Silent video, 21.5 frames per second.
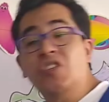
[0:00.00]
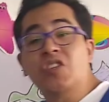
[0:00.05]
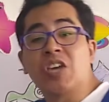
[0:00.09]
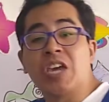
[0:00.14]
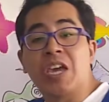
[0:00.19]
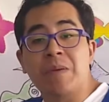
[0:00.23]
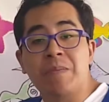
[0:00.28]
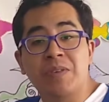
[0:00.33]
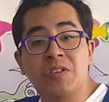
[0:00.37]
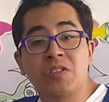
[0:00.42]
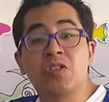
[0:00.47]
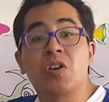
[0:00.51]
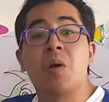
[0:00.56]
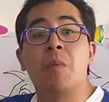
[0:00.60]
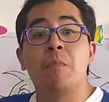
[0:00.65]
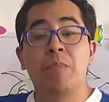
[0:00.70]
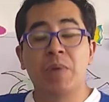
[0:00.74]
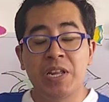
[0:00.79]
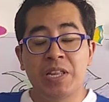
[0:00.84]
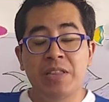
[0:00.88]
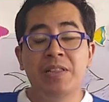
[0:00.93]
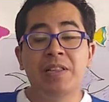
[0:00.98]
same. It's
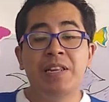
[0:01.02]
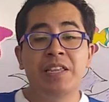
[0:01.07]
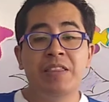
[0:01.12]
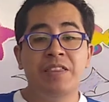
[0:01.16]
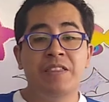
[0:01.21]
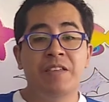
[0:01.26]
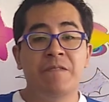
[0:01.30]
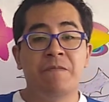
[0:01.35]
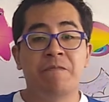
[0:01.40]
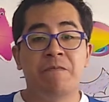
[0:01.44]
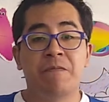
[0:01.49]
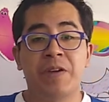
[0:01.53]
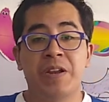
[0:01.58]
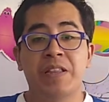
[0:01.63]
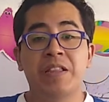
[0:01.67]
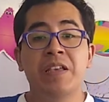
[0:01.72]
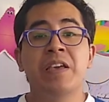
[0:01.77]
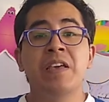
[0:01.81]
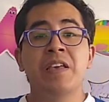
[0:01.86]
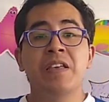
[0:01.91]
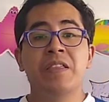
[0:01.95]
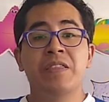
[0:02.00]
completely different.
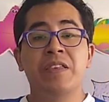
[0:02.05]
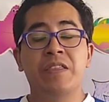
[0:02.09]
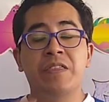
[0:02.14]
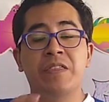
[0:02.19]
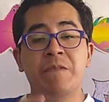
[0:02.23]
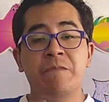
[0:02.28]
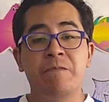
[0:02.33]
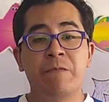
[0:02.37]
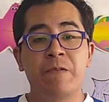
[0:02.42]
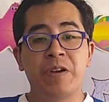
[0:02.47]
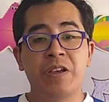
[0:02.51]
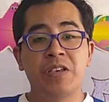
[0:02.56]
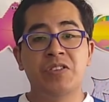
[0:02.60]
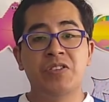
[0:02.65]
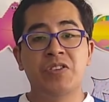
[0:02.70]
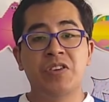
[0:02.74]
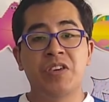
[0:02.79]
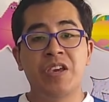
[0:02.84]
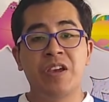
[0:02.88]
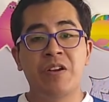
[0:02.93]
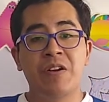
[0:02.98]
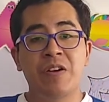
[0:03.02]
The
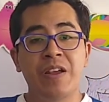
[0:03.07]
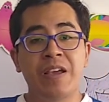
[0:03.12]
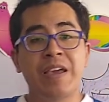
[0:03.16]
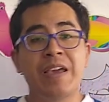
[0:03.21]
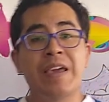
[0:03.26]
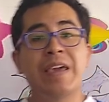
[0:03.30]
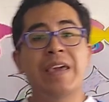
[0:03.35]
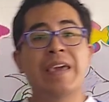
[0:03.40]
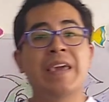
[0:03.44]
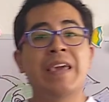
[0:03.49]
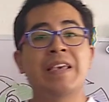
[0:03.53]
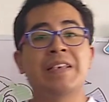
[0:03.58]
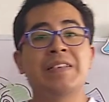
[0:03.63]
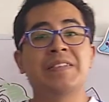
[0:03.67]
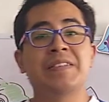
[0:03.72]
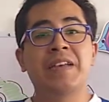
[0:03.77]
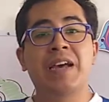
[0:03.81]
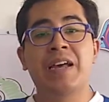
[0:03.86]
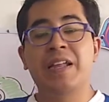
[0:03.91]
difference here is